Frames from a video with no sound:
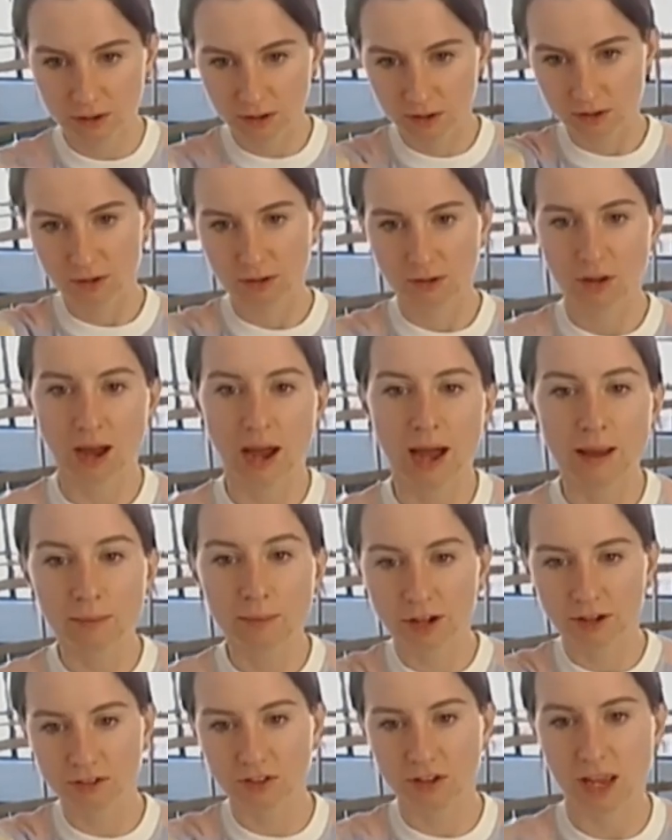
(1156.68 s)
I'm not
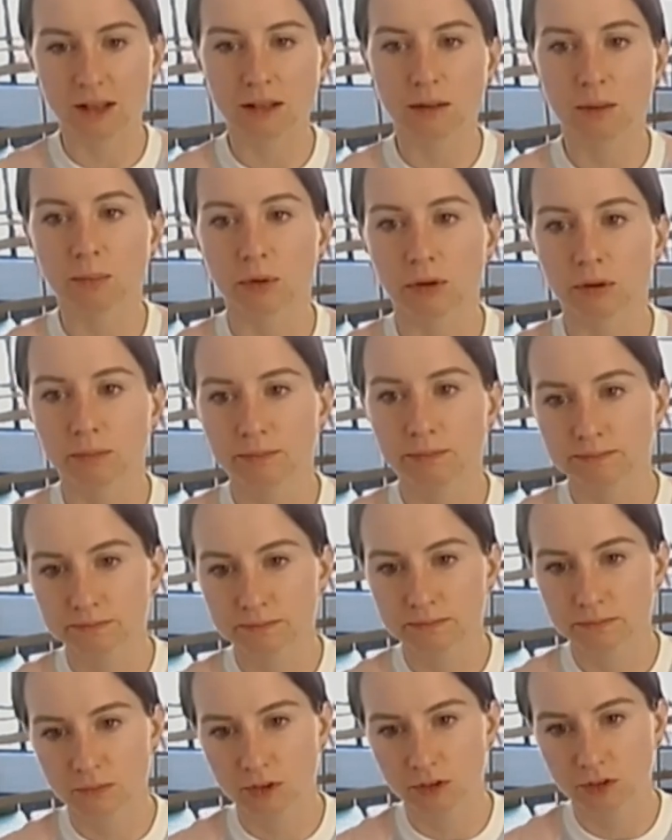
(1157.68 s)
scalable.
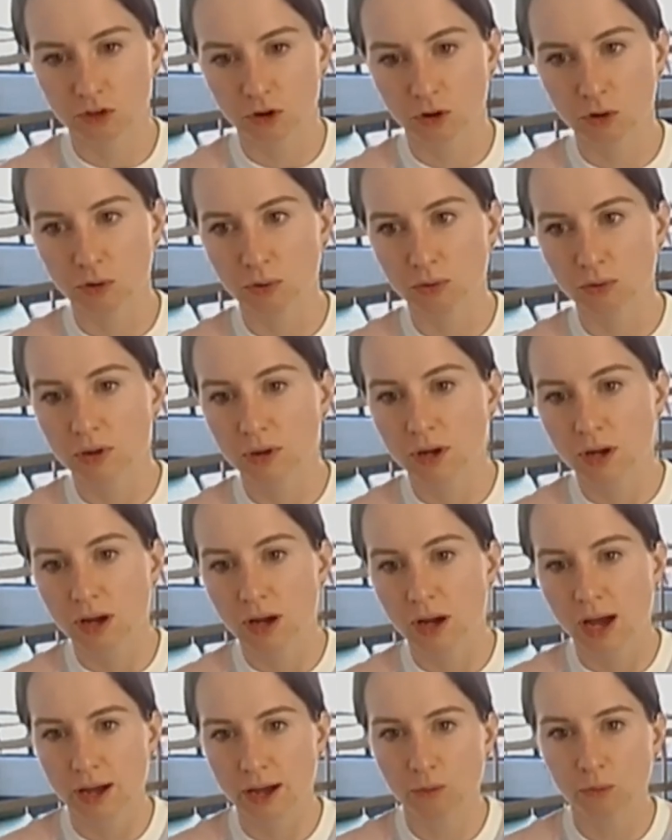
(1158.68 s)
So I
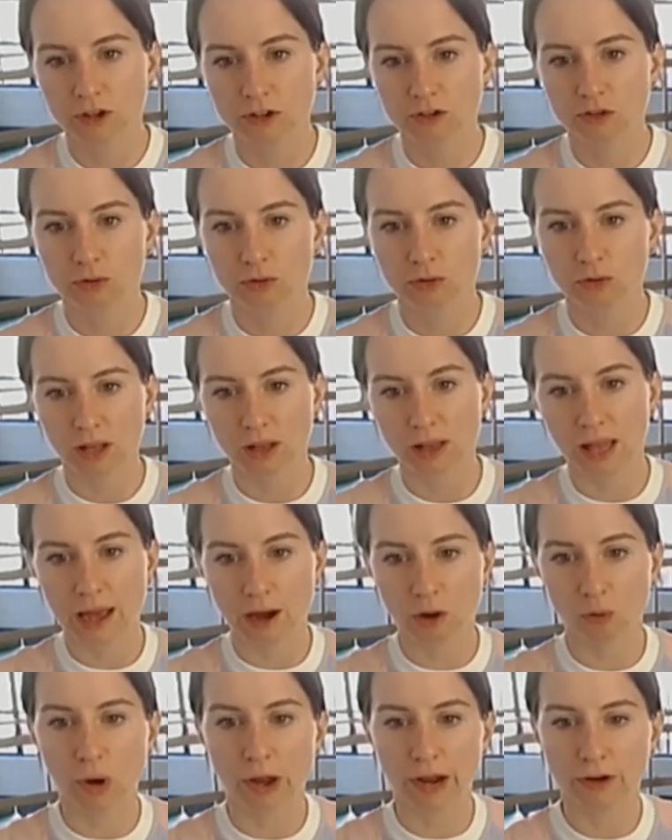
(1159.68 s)
want to allow
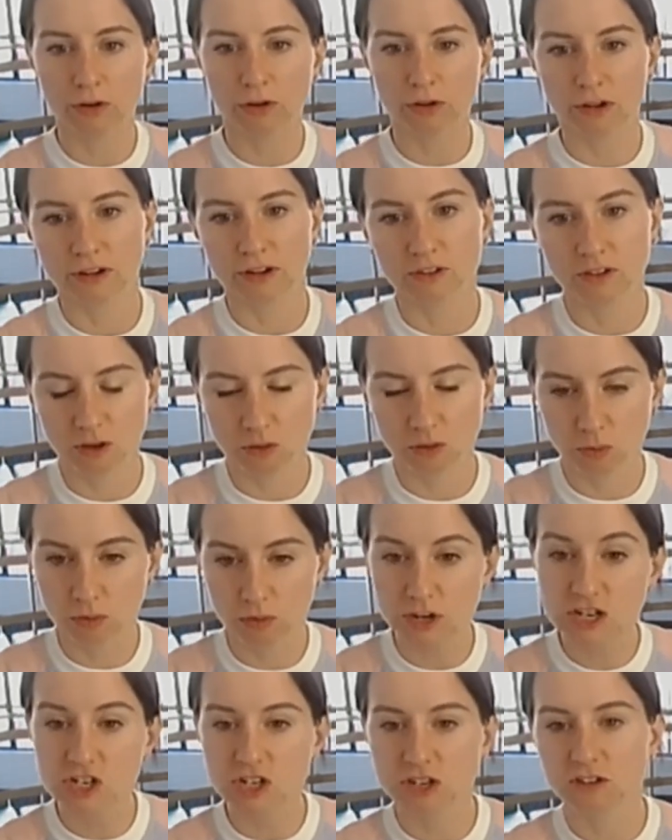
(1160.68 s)
wineries and
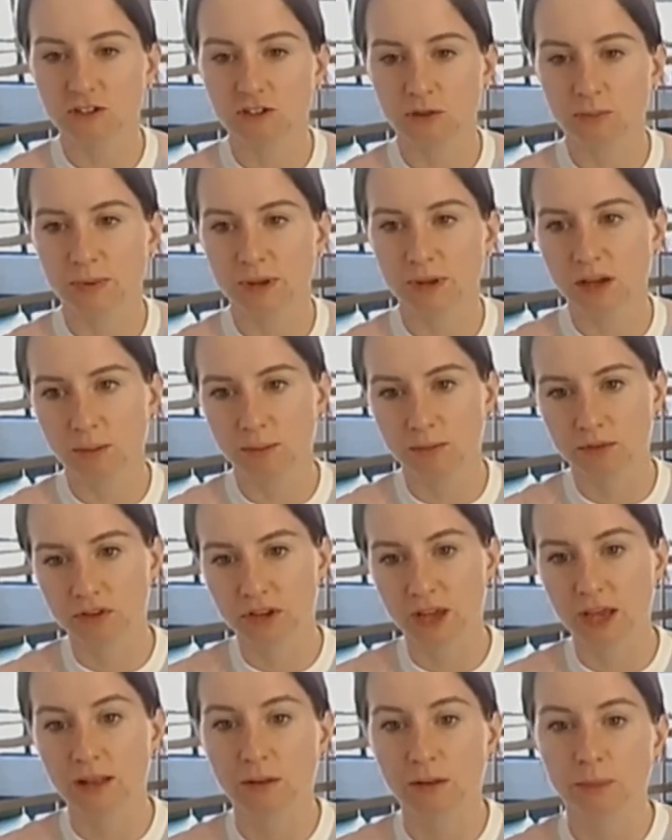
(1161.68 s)
regions to become
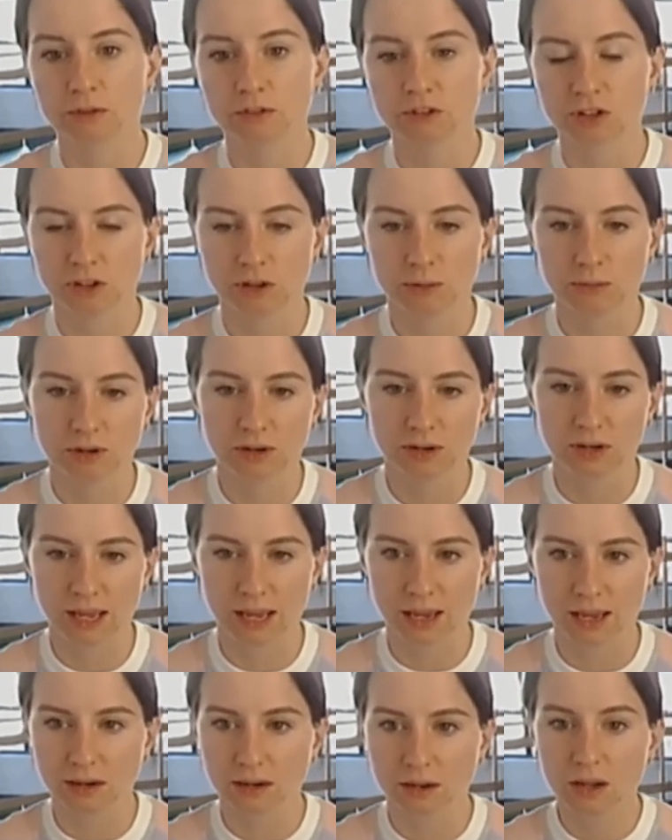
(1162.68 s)
scalable to communicate
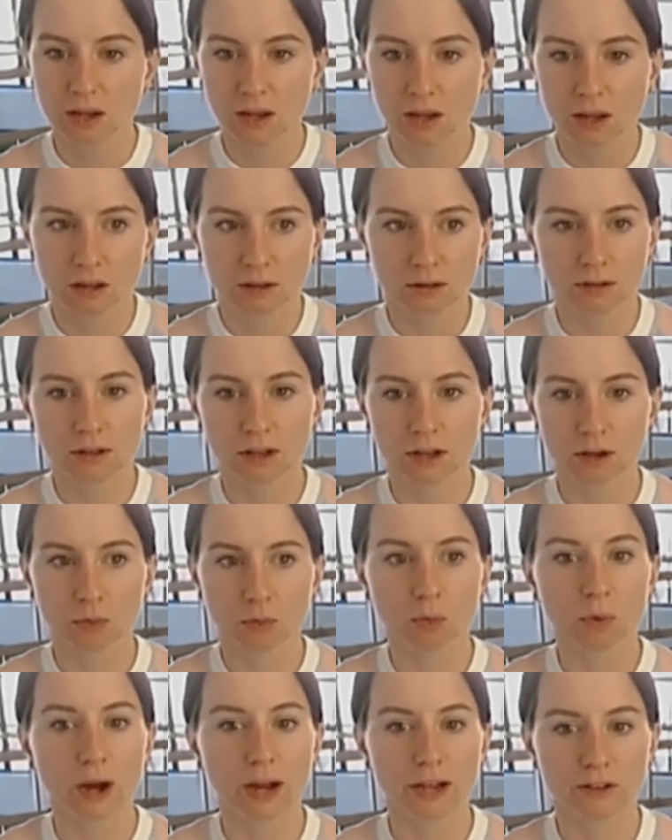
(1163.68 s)
their
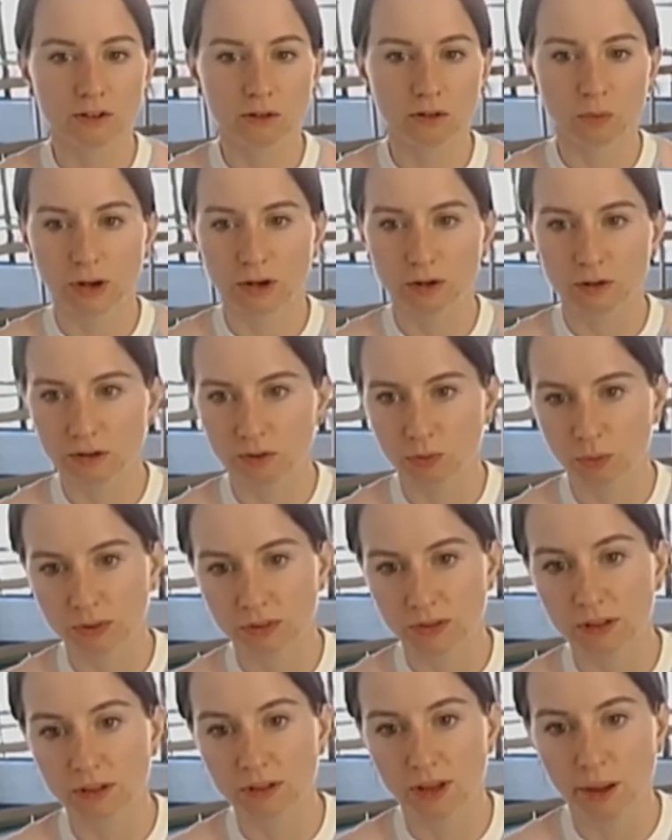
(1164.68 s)
wines and wineries within
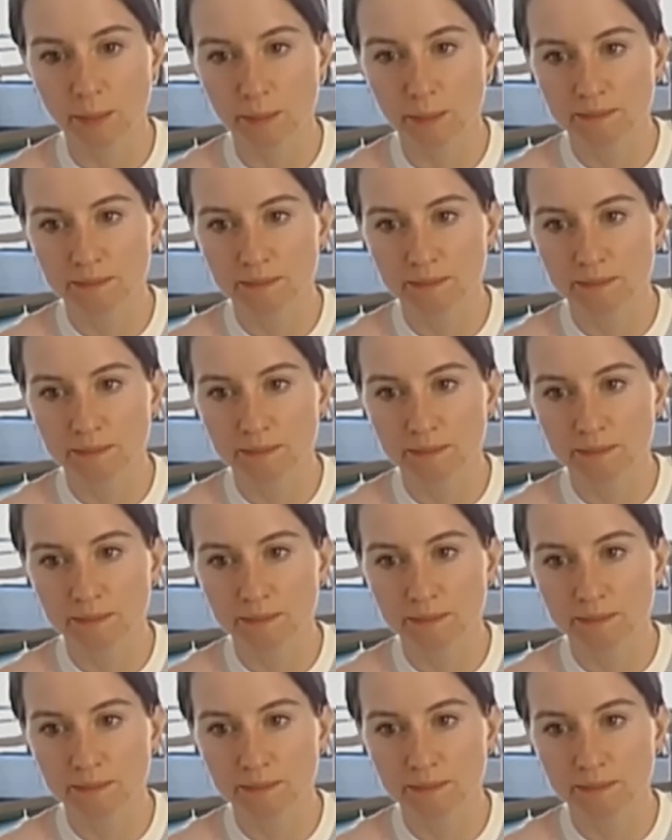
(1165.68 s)
them.